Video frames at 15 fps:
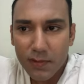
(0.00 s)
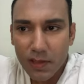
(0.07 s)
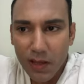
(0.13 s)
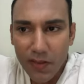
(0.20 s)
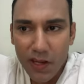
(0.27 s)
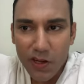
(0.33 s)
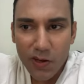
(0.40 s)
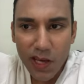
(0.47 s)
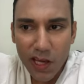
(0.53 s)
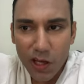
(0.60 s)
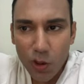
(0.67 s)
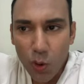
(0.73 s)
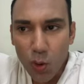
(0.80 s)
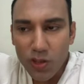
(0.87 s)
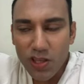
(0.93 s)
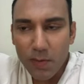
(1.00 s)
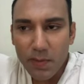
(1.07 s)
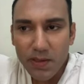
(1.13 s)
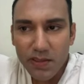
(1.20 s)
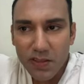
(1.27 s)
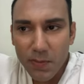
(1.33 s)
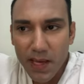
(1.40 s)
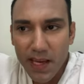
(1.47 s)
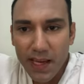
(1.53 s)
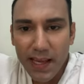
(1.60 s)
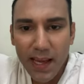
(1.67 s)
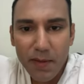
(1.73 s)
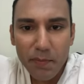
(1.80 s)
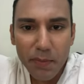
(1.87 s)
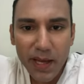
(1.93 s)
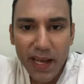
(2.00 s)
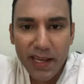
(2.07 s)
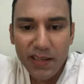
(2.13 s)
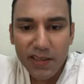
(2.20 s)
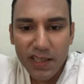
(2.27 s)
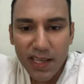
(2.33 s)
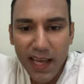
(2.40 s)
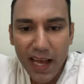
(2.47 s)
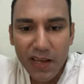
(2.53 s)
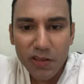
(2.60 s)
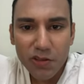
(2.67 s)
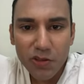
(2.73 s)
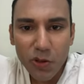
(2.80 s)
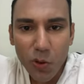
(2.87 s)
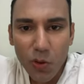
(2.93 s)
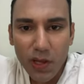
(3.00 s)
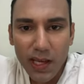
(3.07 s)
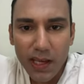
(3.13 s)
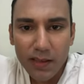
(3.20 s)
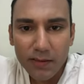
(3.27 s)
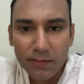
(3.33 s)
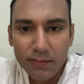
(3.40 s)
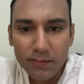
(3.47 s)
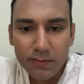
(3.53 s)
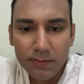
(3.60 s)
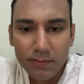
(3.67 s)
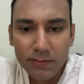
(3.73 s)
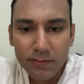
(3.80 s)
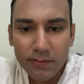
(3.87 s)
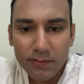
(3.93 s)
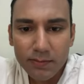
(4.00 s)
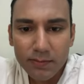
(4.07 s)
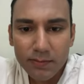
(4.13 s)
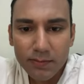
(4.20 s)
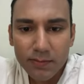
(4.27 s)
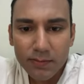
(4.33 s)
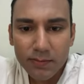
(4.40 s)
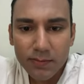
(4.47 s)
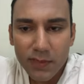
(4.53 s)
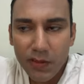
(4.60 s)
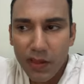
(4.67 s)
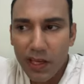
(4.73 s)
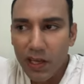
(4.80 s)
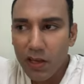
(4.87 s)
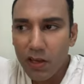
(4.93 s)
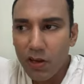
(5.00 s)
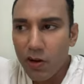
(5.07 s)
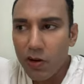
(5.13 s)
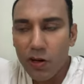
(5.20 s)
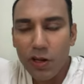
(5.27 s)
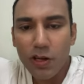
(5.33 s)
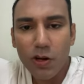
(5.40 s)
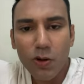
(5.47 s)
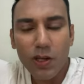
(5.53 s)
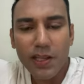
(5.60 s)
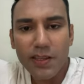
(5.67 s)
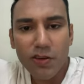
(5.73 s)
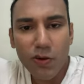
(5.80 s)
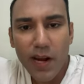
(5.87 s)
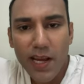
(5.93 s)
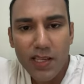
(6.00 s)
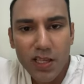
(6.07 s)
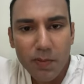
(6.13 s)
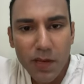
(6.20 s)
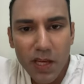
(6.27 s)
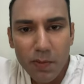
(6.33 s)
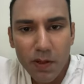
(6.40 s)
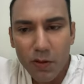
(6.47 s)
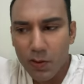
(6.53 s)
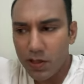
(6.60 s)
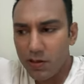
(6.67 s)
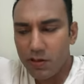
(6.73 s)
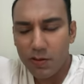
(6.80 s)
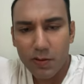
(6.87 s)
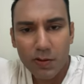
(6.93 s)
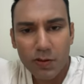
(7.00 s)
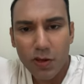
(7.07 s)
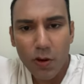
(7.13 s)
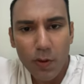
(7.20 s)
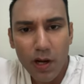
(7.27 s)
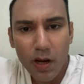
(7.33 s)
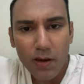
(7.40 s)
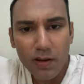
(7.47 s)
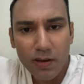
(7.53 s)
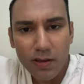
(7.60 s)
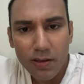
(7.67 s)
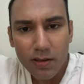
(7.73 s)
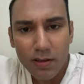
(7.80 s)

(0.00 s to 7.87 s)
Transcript: And then you get caught up in smear campaigns, gang stalking. You're thinking, God, look at all these crazy people. What, what's going on?